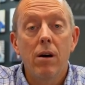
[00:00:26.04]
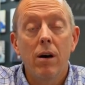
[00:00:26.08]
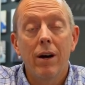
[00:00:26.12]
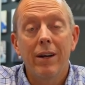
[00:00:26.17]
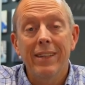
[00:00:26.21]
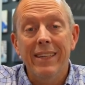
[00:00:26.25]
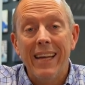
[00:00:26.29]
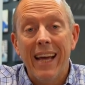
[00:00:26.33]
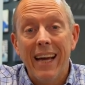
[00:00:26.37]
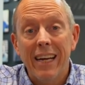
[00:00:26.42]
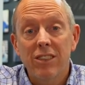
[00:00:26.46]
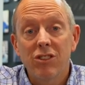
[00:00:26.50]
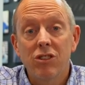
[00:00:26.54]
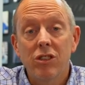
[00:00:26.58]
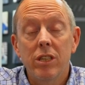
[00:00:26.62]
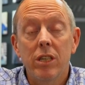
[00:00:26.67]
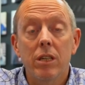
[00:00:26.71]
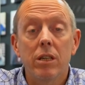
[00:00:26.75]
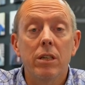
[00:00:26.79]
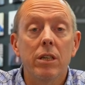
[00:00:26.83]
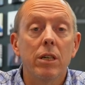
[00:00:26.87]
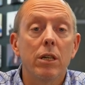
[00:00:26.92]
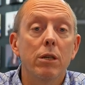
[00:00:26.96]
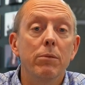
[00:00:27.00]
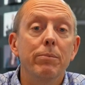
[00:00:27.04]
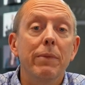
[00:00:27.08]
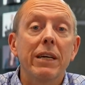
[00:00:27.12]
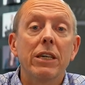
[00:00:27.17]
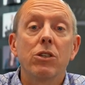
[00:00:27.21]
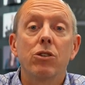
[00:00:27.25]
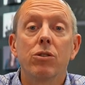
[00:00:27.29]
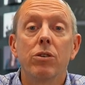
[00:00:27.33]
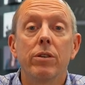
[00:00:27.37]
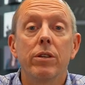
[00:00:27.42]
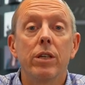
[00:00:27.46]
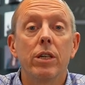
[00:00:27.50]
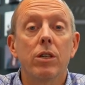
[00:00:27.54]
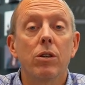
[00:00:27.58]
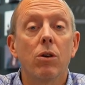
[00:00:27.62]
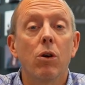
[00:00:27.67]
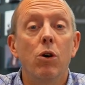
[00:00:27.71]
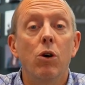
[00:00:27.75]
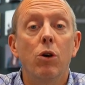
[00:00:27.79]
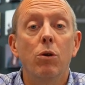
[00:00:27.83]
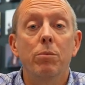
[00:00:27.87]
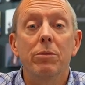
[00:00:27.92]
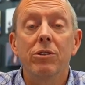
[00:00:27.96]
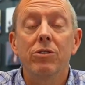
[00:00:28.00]
On the exterior, make sure that your
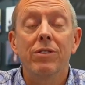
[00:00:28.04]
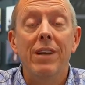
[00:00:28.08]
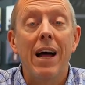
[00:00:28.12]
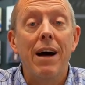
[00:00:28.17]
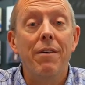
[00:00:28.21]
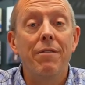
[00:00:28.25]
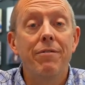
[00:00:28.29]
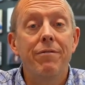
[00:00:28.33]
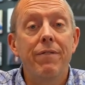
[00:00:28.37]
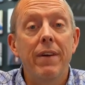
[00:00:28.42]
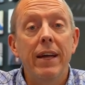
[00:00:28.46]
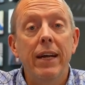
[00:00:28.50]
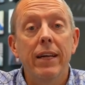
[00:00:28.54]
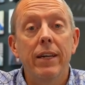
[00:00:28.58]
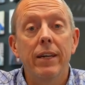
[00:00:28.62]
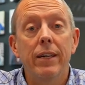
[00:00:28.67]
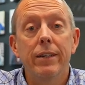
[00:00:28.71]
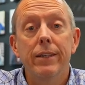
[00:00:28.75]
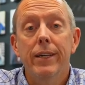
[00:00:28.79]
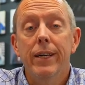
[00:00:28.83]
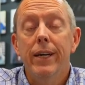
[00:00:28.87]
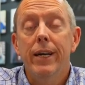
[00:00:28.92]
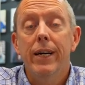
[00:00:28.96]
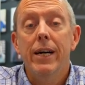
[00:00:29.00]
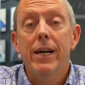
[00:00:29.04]
home is not faded.